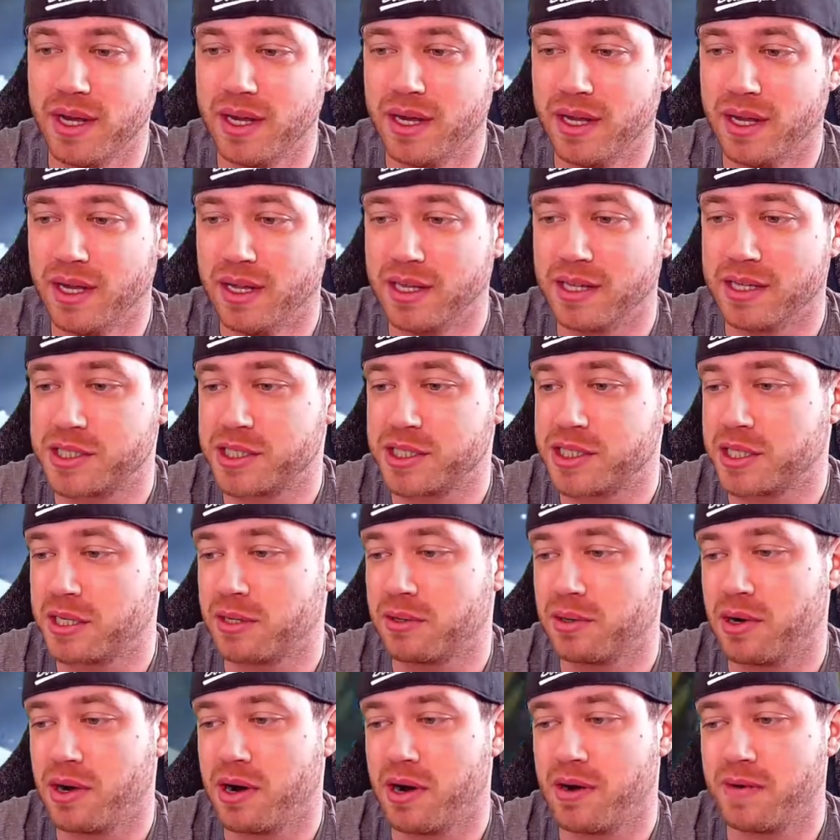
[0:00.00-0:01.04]
let's show her
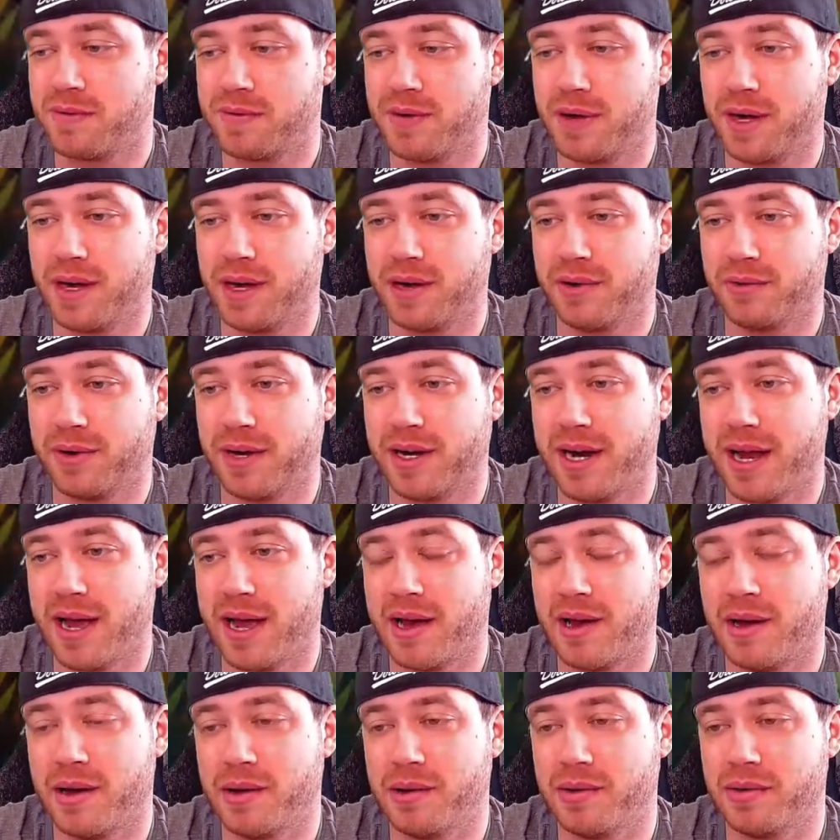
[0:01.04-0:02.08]
off. Right
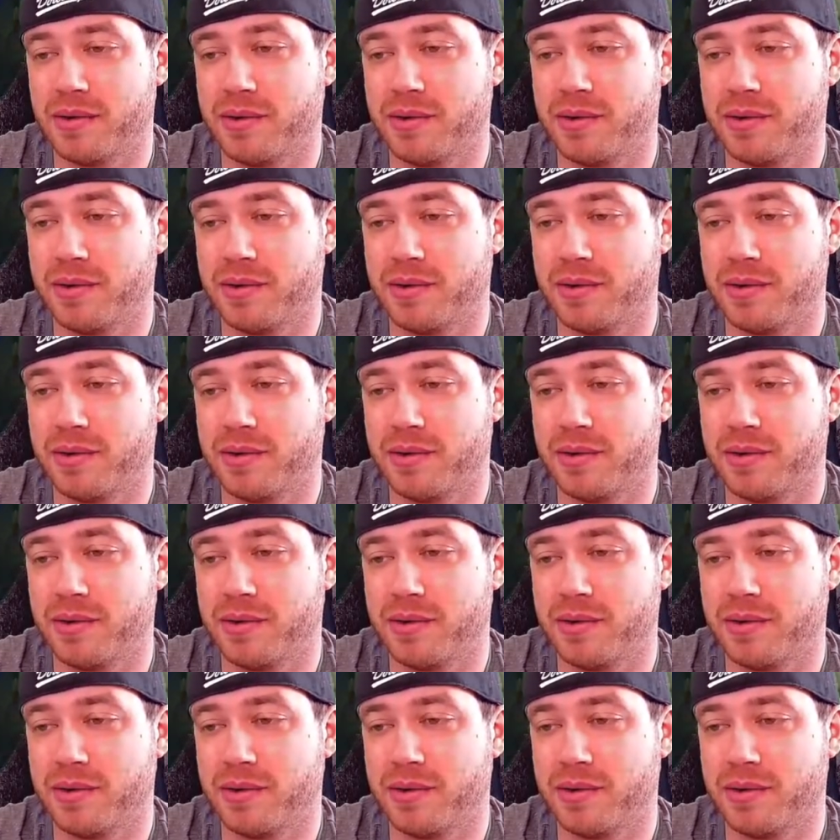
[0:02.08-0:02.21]
now,